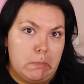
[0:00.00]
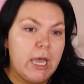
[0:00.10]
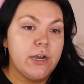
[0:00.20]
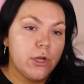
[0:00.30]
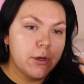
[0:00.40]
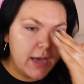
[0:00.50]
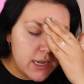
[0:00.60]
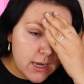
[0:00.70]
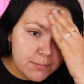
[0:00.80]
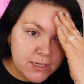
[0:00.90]
I don't know.
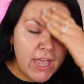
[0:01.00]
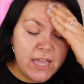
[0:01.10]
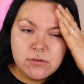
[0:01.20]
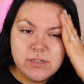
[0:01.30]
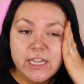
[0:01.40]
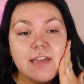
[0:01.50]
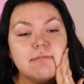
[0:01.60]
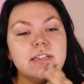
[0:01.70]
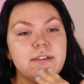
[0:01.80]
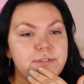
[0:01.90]
I mean, I don't like
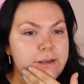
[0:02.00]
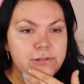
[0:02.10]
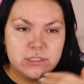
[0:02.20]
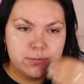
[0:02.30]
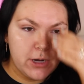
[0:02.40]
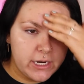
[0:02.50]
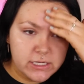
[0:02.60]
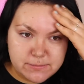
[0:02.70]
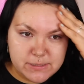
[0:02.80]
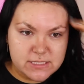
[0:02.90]
heavily fragranced
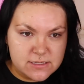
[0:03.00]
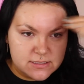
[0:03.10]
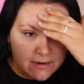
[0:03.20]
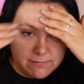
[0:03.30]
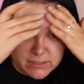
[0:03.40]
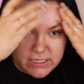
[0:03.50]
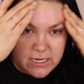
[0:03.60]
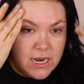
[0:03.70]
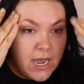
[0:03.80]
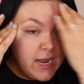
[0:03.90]
products, but this is definitely
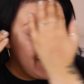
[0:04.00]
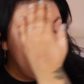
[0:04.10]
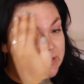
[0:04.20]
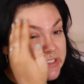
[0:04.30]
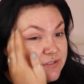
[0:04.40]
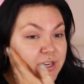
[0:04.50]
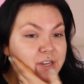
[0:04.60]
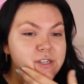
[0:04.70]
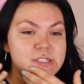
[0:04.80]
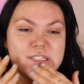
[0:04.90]
not heavily
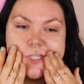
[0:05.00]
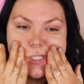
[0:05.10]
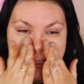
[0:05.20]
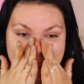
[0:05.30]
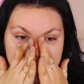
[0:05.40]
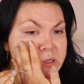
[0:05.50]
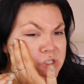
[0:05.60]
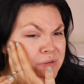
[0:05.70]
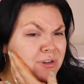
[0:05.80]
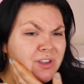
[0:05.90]
fragranced. It's just
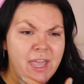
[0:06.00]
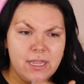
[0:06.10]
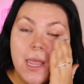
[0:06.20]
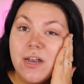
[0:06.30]
super light.